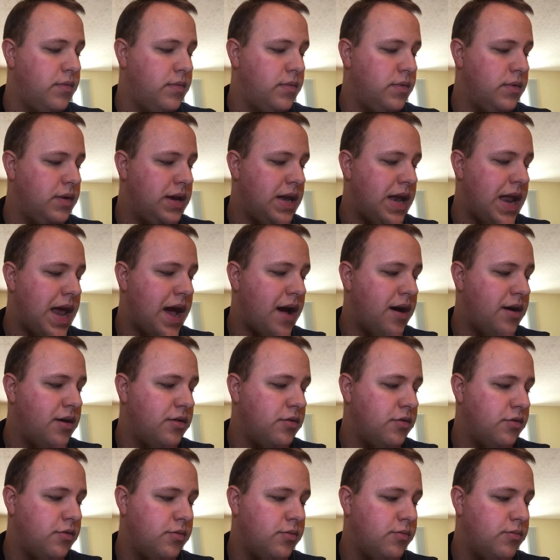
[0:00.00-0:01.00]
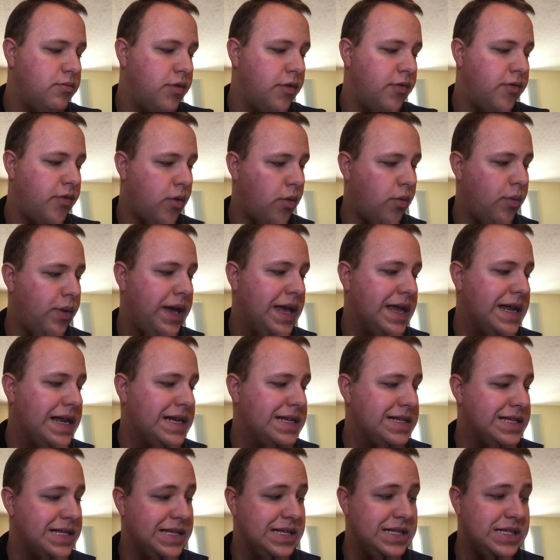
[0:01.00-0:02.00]
Now, before we get
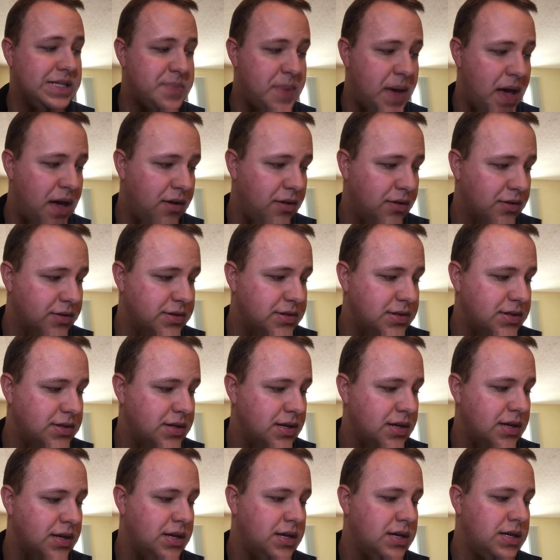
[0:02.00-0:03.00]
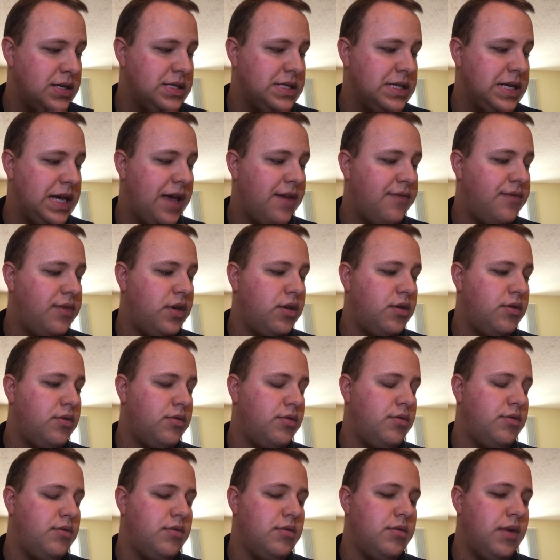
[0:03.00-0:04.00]
into the spells, to give
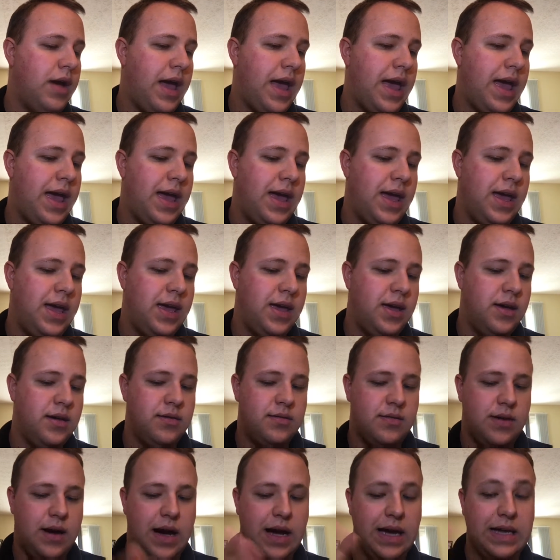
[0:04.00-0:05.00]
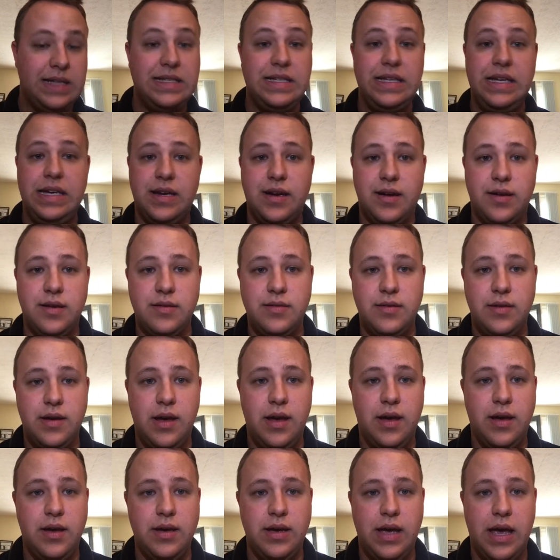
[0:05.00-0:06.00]
you a idea
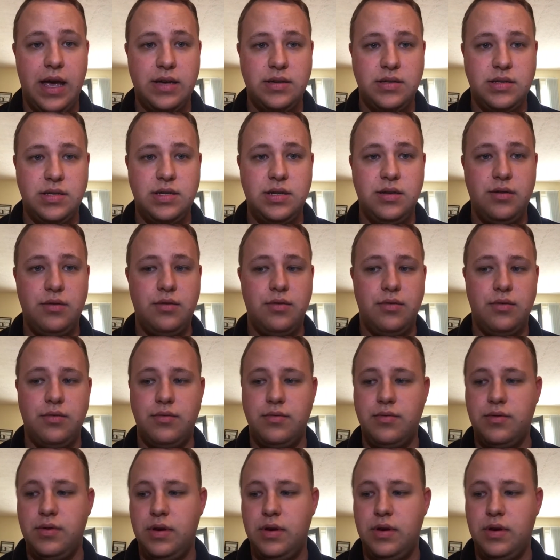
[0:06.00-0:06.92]
as to